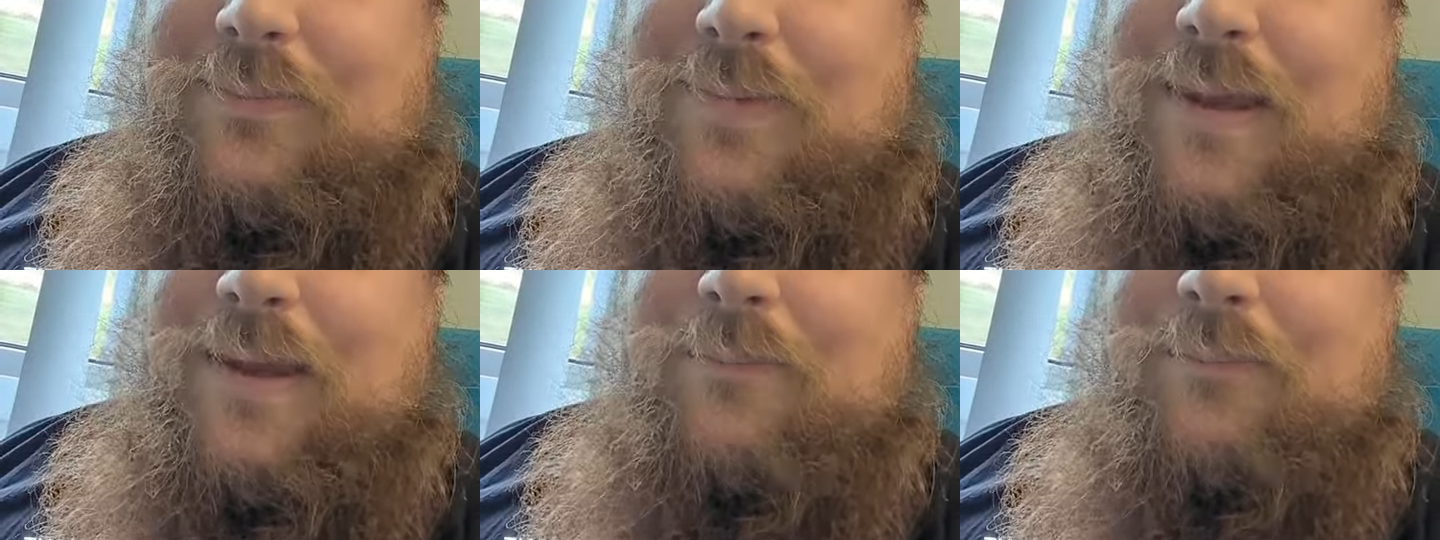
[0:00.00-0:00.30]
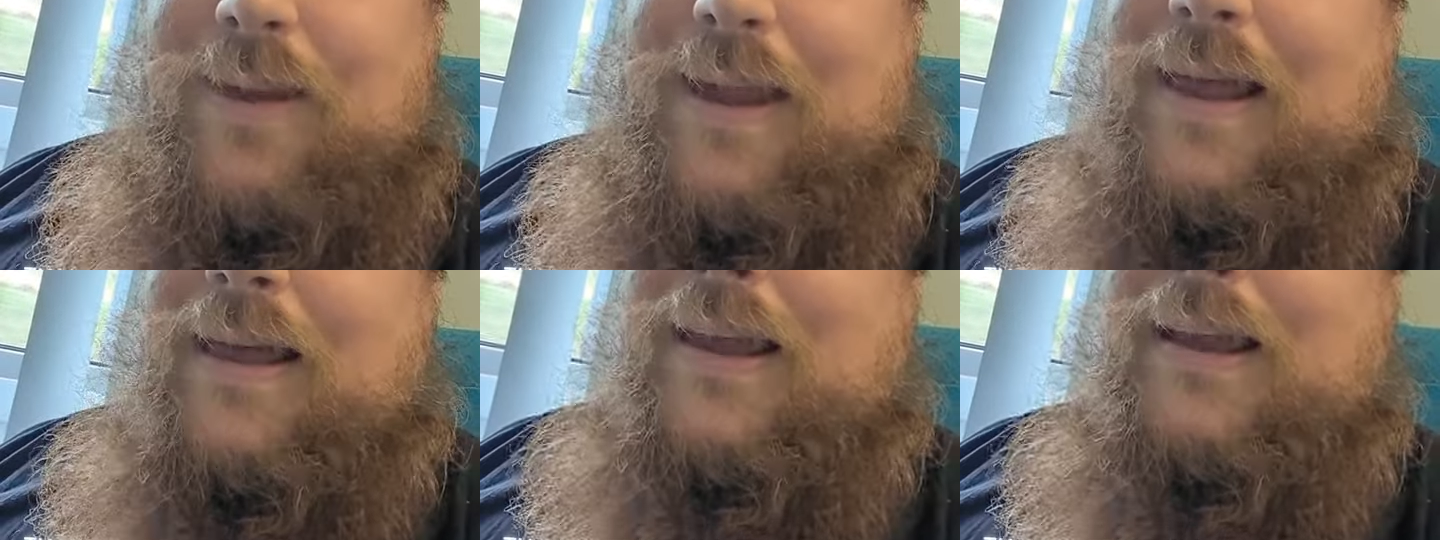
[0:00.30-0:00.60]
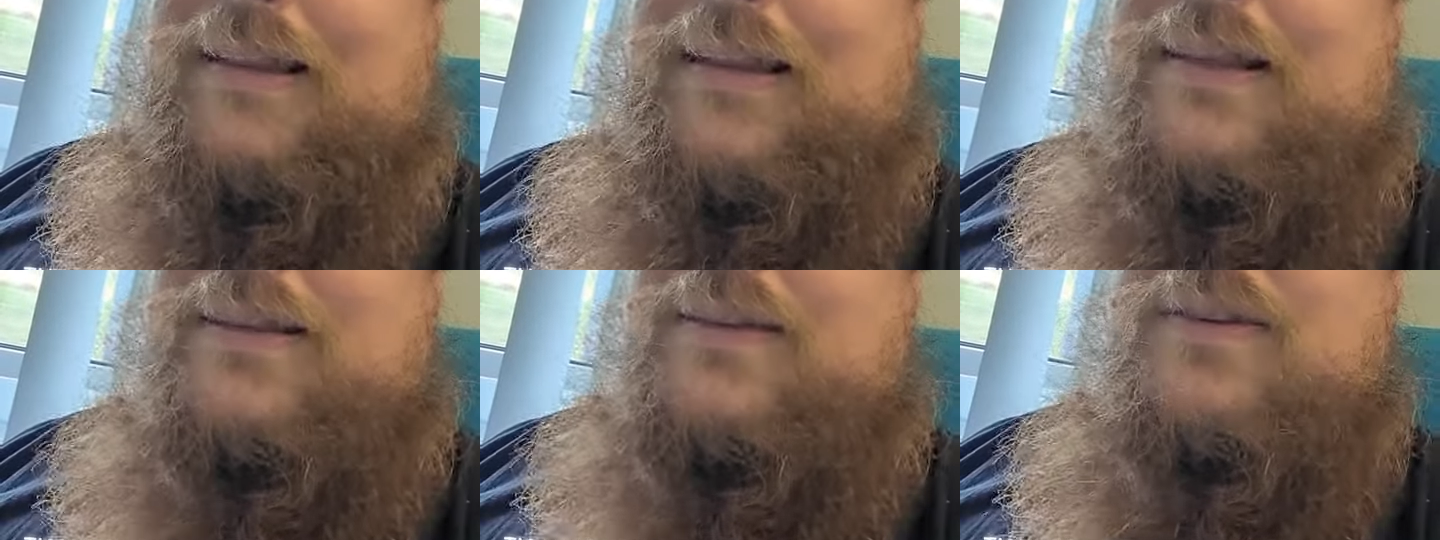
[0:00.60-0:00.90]
Uh, my
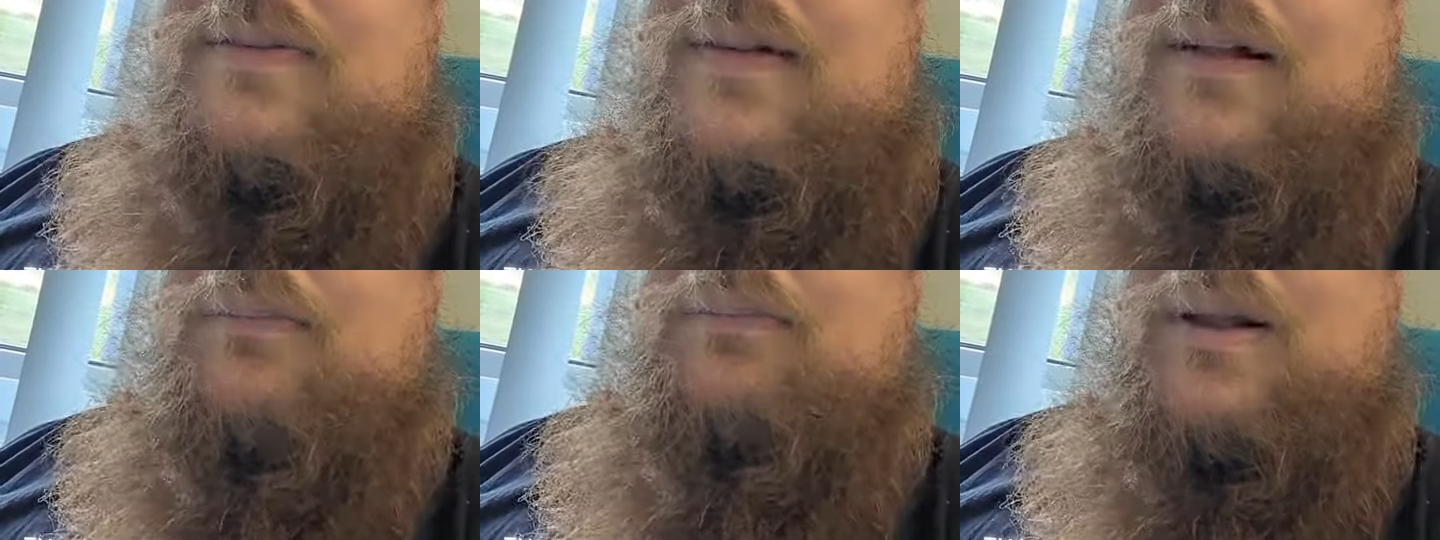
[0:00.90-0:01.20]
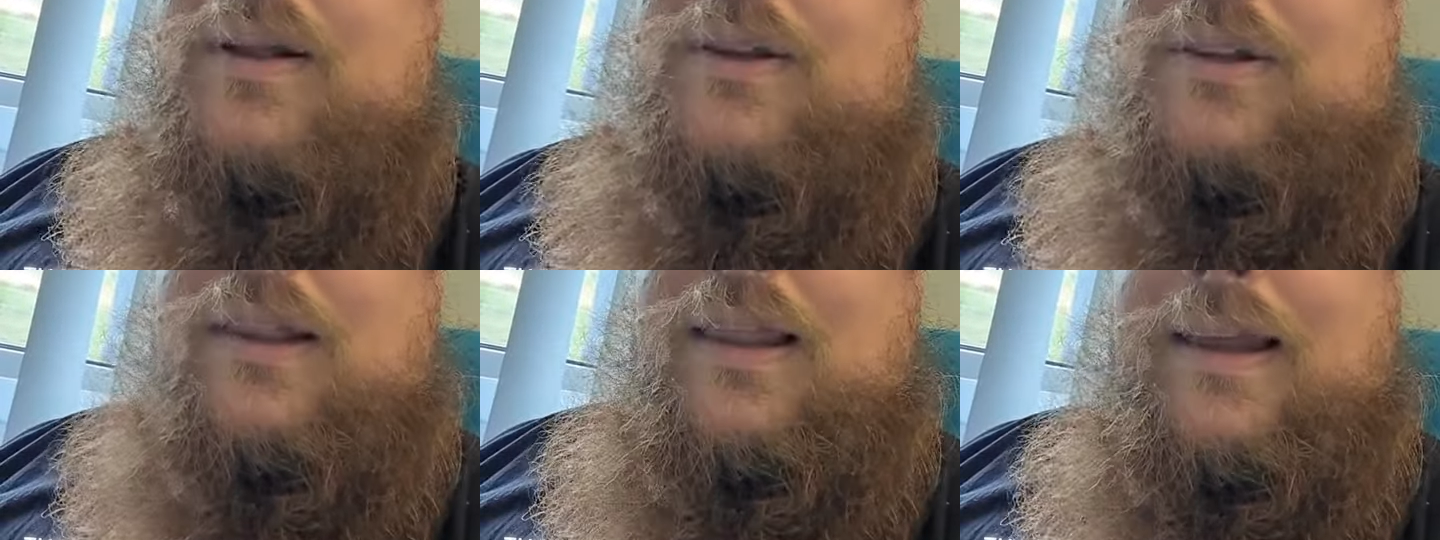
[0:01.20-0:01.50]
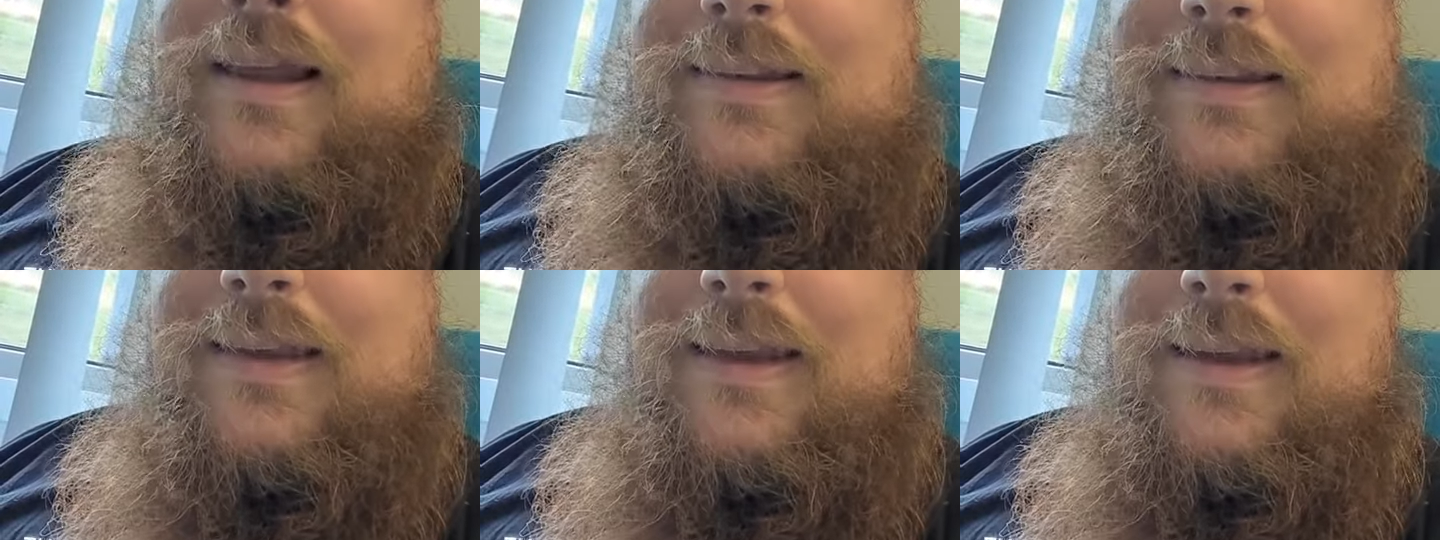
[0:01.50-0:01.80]
eyelids felt much
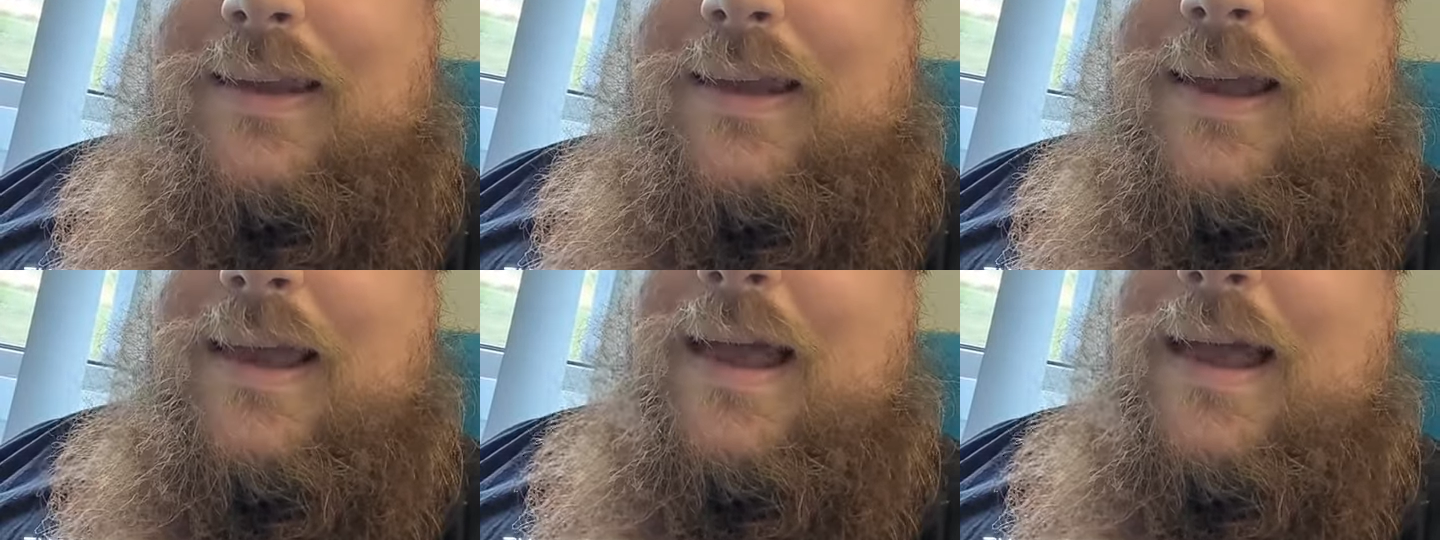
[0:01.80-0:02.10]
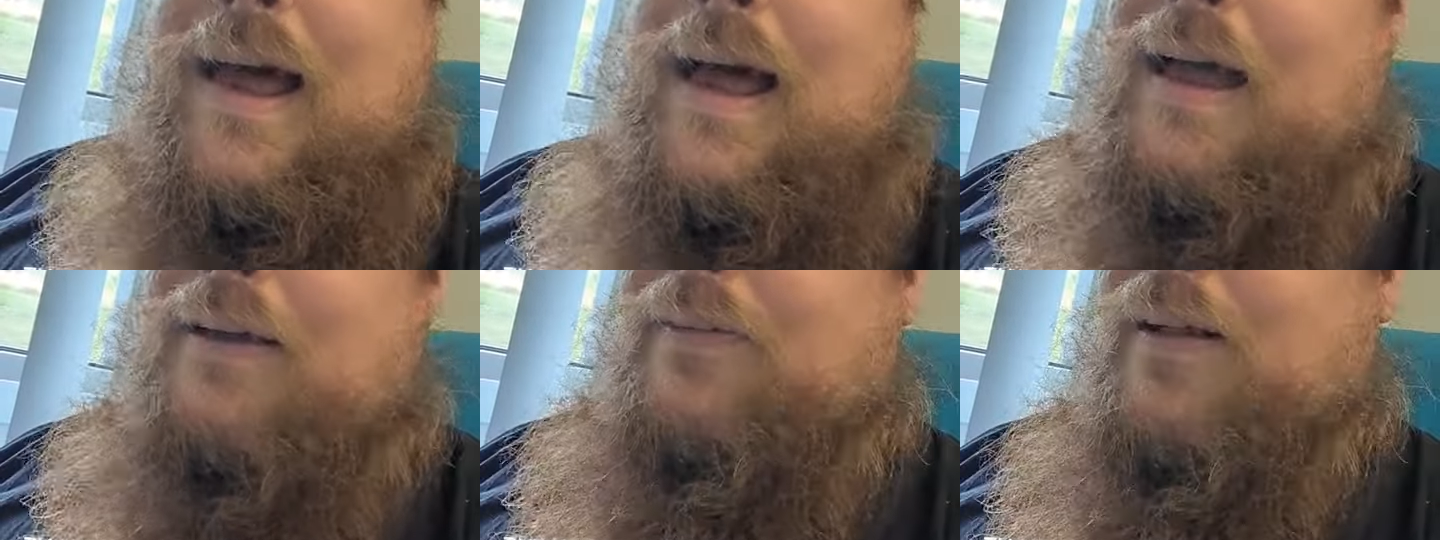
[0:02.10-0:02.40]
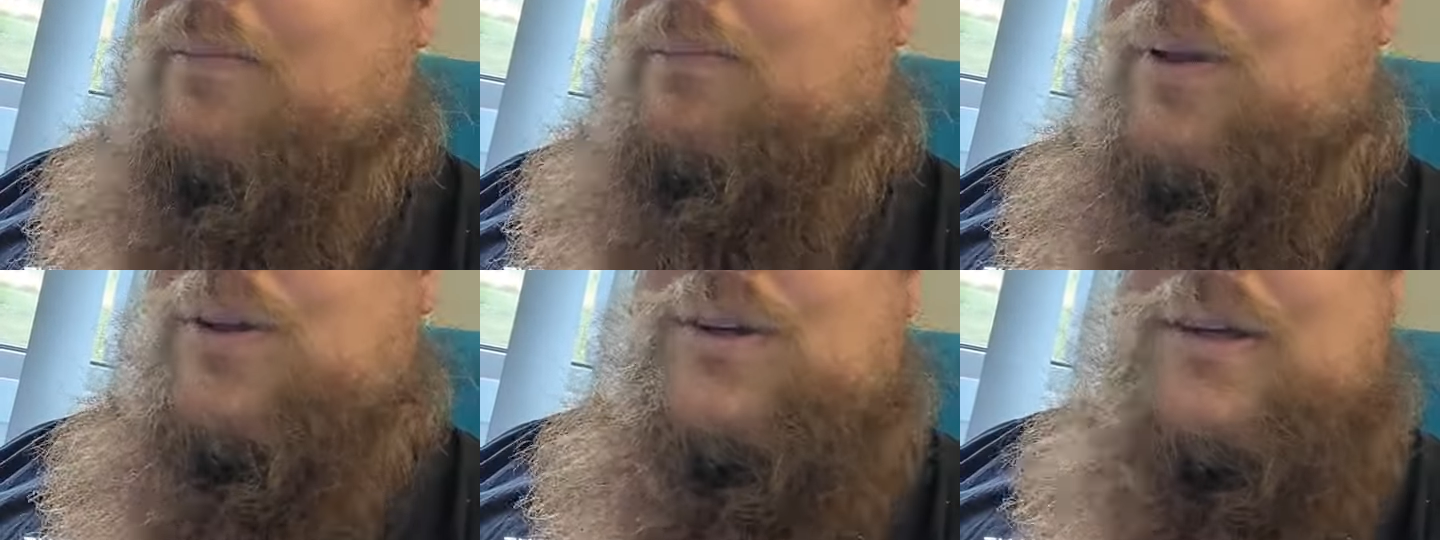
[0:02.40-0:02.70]
lighter, I
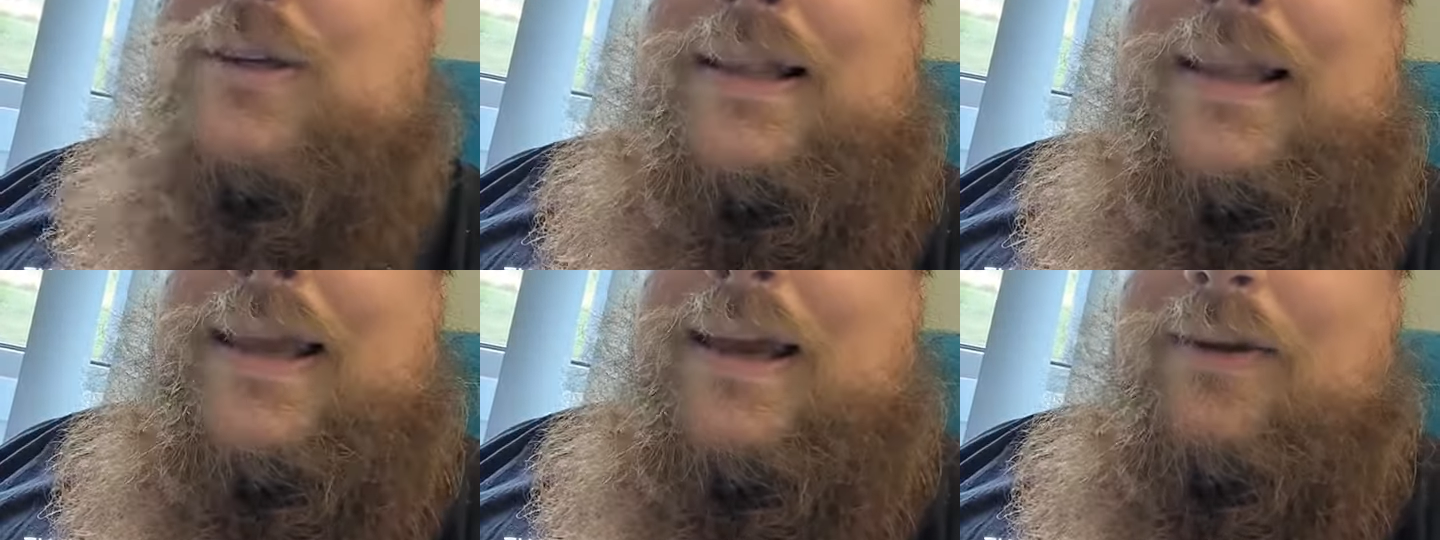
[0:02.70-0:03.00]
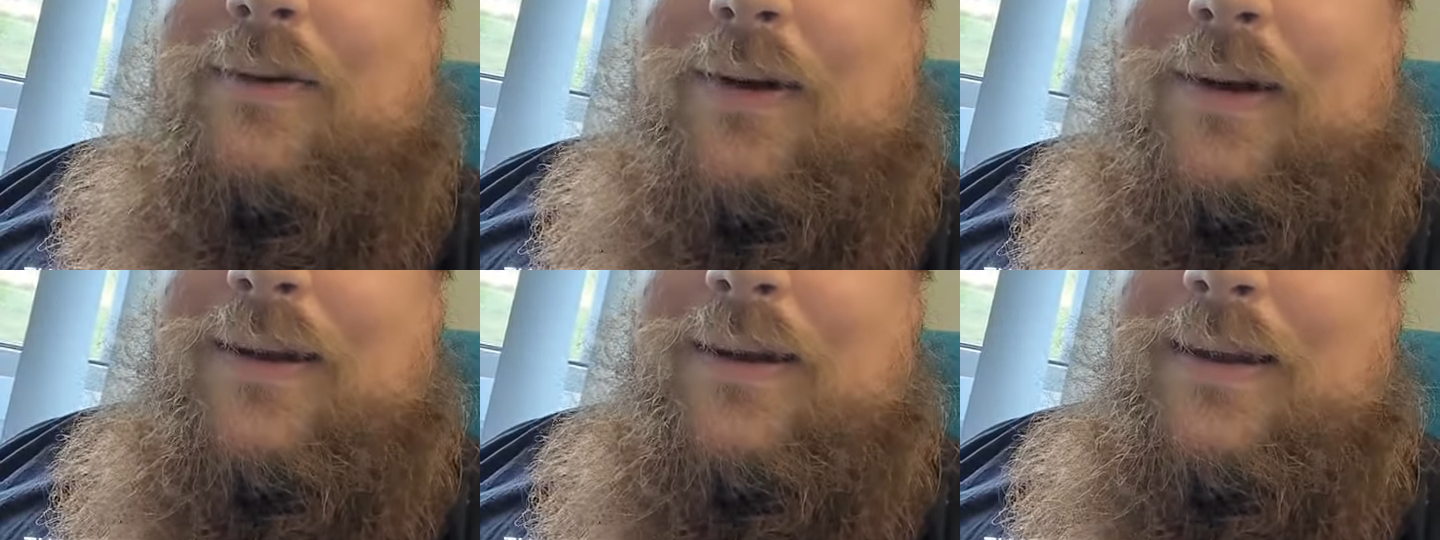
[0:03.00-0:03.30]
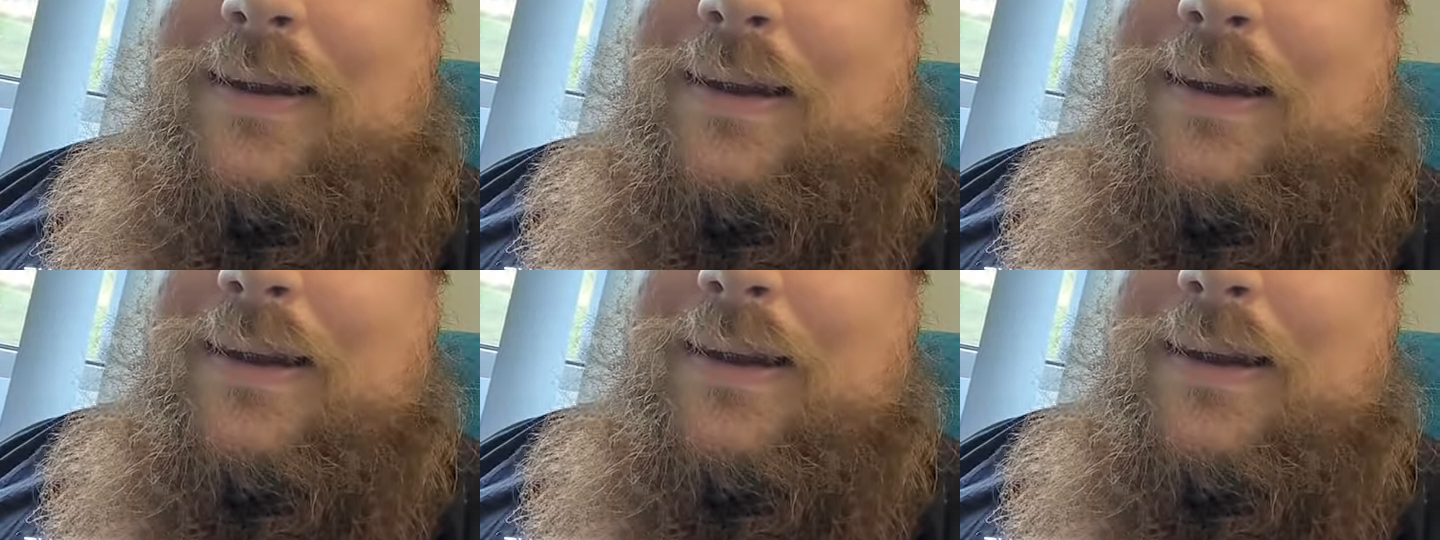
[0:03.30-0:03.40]
felt much clearer.